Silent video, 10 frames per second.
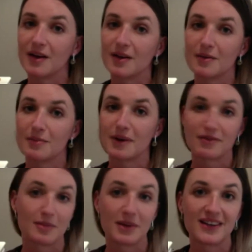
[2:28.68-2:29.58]
my
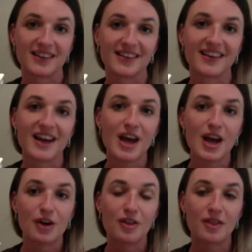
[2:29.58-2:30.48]
family didn't,
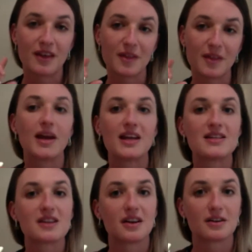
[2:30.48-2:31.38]
then the penny
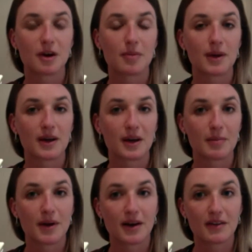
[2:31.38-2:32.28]
started dropping
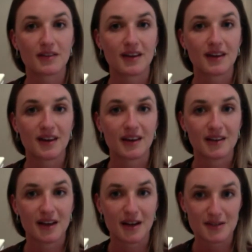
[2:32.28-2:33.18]
about
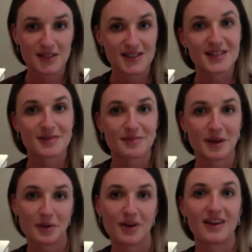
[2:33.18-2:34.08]
our system that
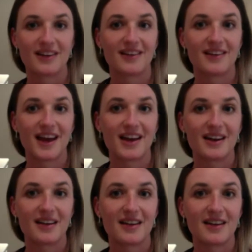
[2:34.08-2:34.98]
we're in and
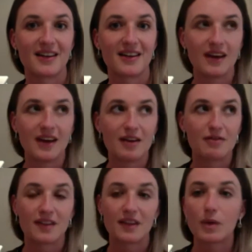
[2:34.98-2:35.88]
the
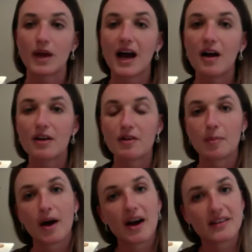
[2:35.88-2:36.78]
fact that we're out of
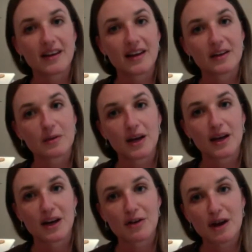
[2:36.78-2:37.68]
apartheid and we're
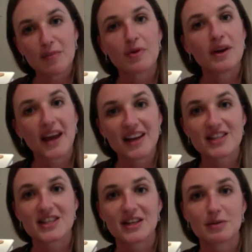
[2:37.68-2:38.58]
in our rainbow
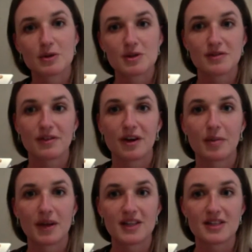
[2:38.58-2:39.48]
nation, which was very
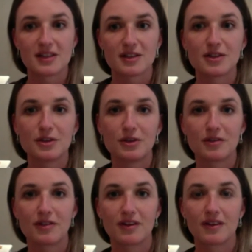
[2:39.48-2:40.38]
much the tune of
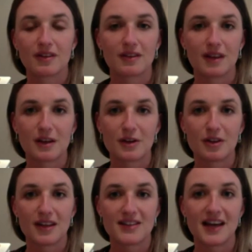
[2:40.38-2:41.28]

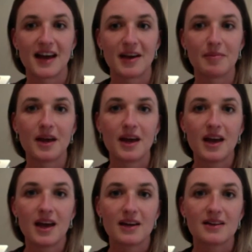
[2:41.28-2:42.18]
that time,
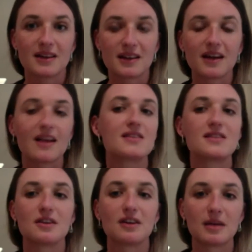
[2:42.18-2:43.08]
didn't
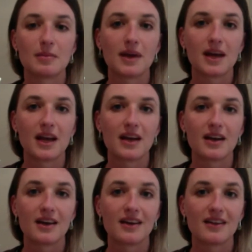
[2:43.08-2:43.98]
necessarily mean
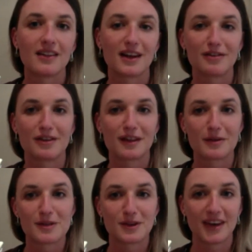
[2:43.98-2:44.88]
that everything
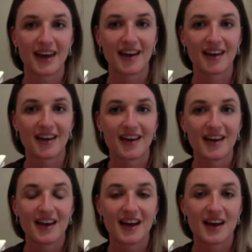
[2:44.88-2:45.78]
was okay.
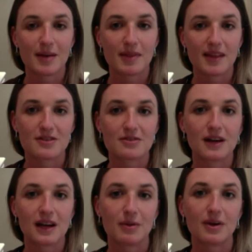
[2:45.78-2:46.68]
And that's
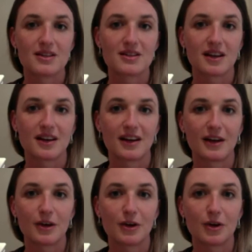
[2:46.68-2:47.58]
really when it started
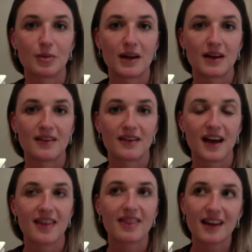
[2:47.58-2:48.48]
hitting home. And I
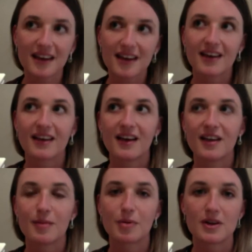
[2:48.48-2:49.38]
think the
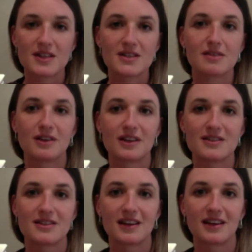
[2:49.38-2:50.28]
process of
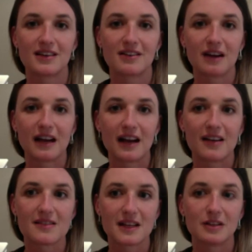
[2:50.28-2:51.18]
really
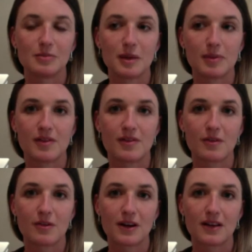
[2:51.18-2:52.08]
listening to people's
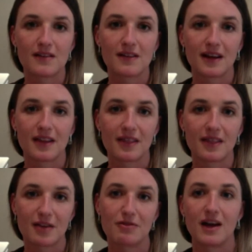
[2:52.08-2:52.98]
stories, like
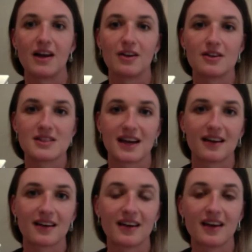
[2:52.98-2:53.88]
that value sunk,
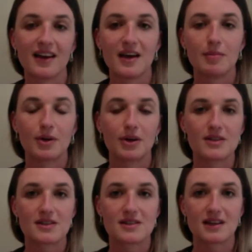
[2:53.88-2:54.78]

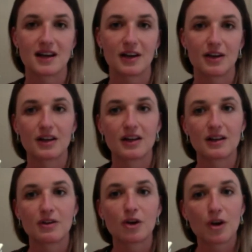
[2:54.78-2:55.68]
because I could
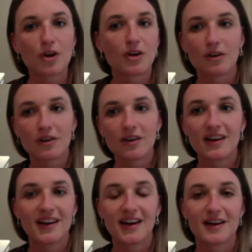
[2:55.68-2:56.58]
know
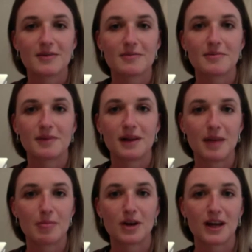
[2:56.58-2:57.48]

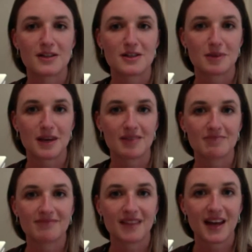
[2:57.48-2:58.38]
Lebo next to me
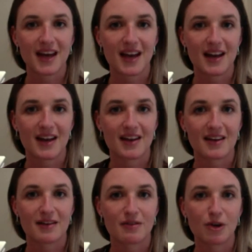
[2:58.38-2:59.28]
and
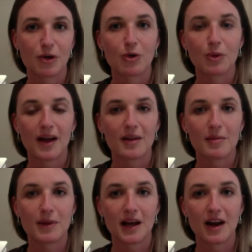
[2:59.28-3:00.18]
know her well and
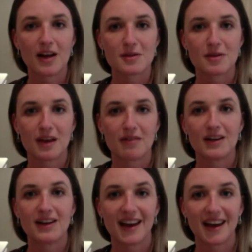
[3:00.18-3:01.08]
be in class with her every
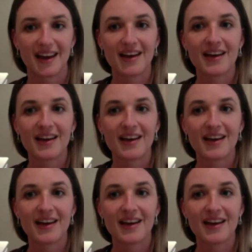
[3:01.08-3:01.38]
day.